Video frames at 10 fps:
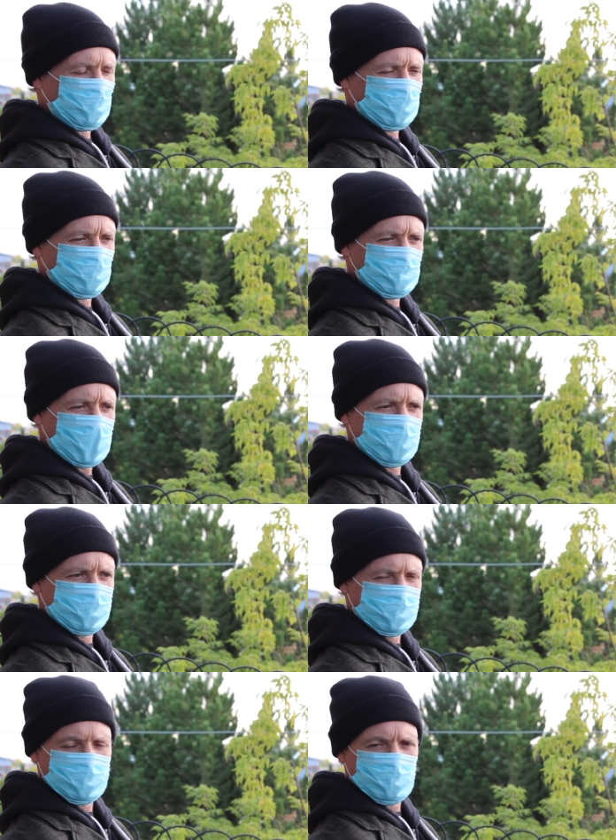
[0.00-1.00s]
on the Flathead
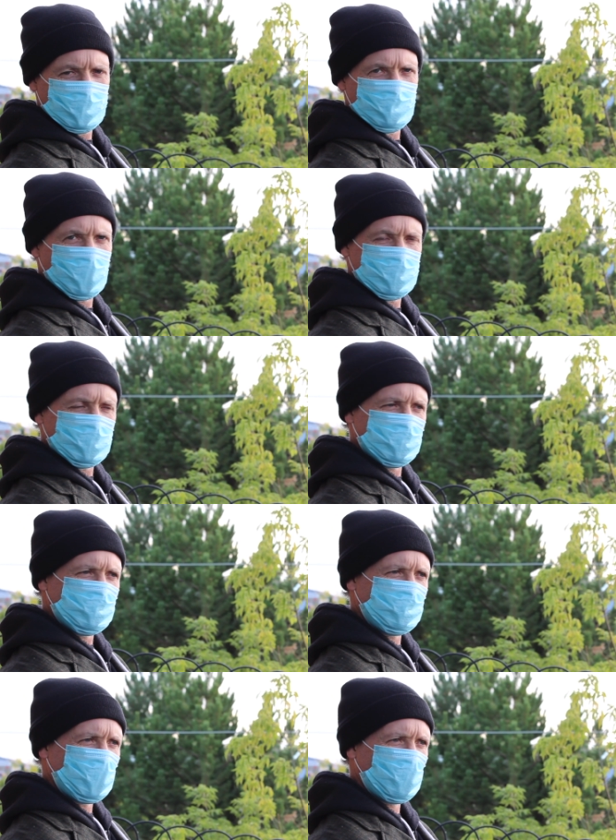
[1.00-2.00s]
Indian Reservation,
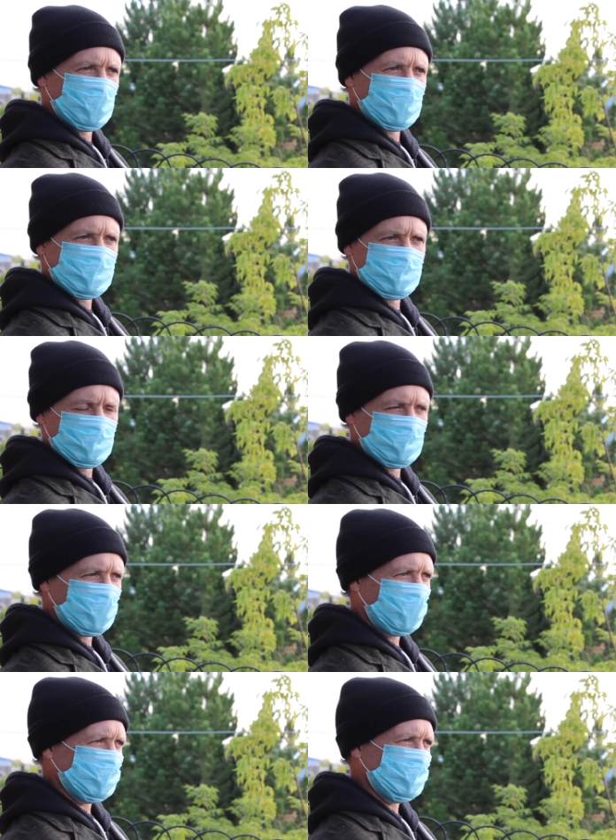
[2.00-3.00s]
home of the
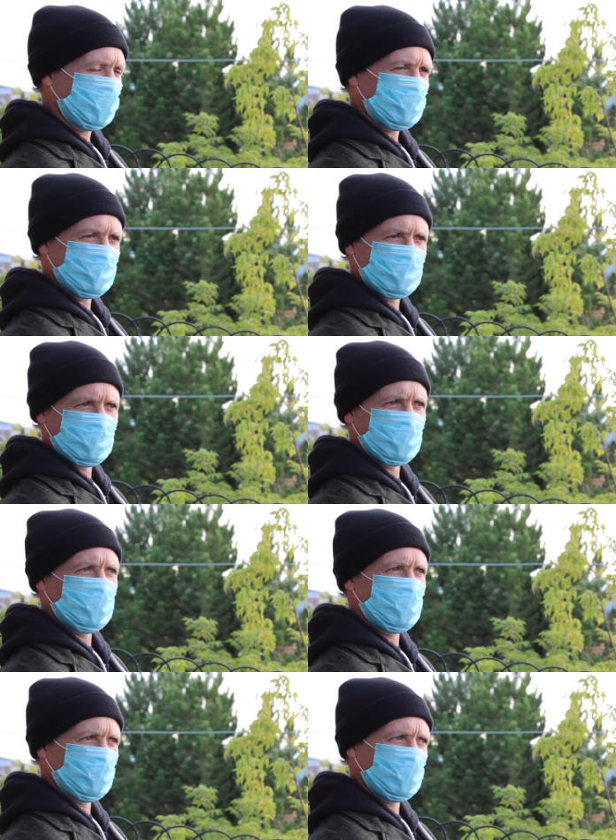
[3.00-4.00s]
Salish Kootenai